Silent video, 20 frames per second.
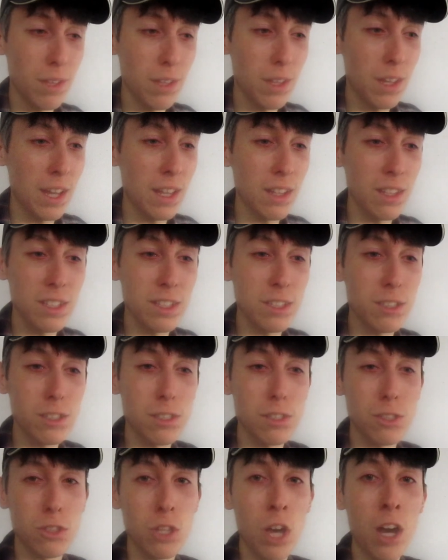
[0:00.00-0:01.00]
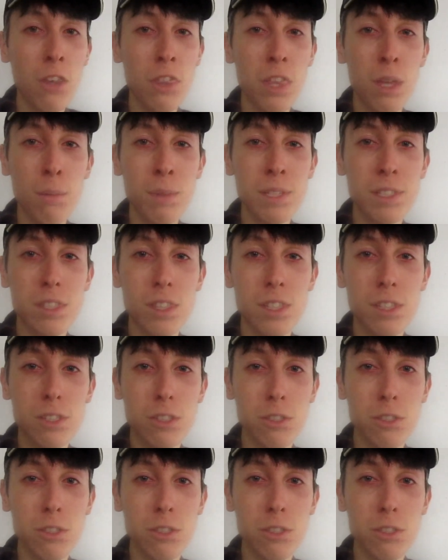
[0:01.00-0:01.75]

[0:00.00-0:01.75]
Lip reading: at least saw them as they